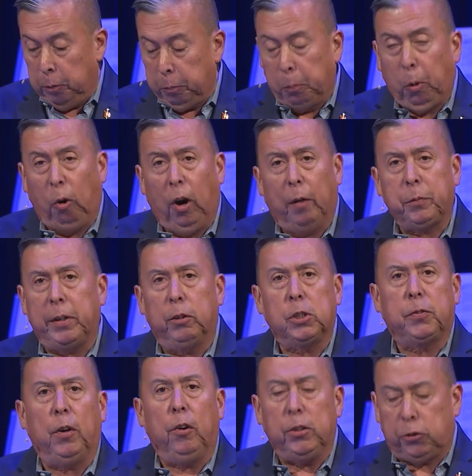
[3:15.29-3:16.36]
but more often it was
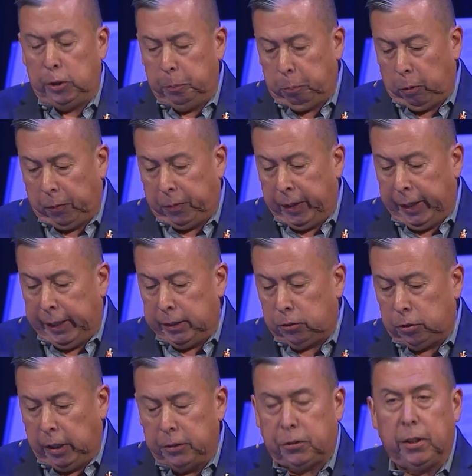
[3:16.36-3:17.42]
very simple things
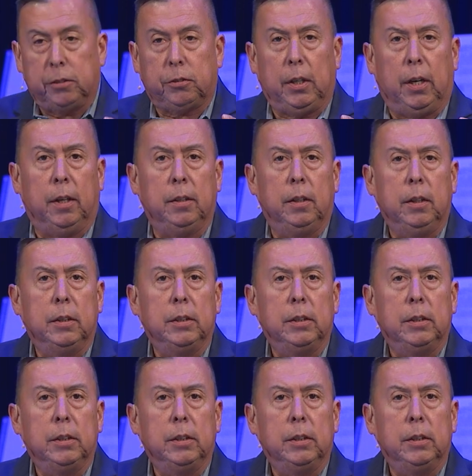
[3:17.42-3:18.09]
such as a